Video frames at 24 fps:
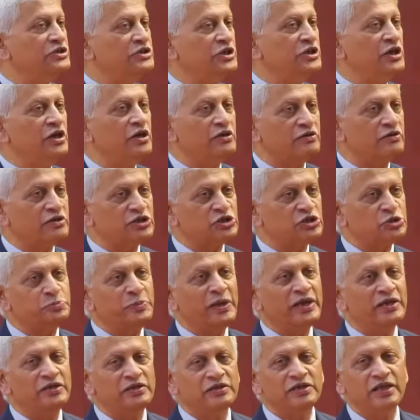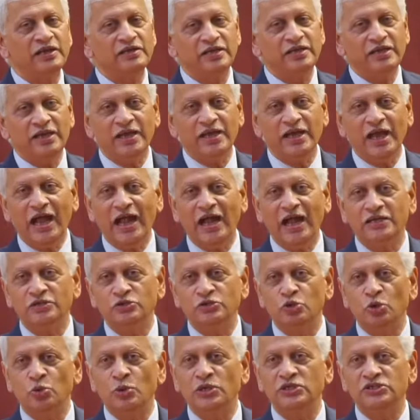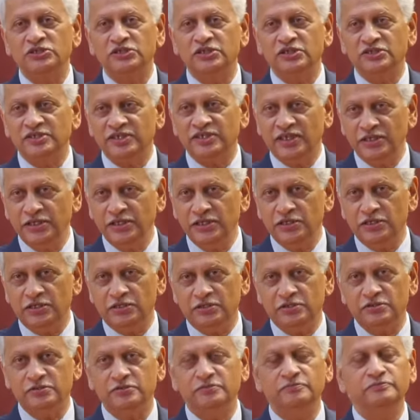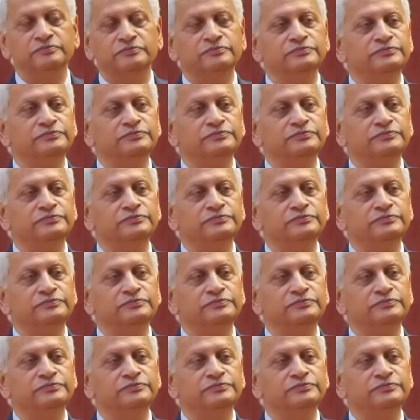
by sheer respect that he had towards the senior,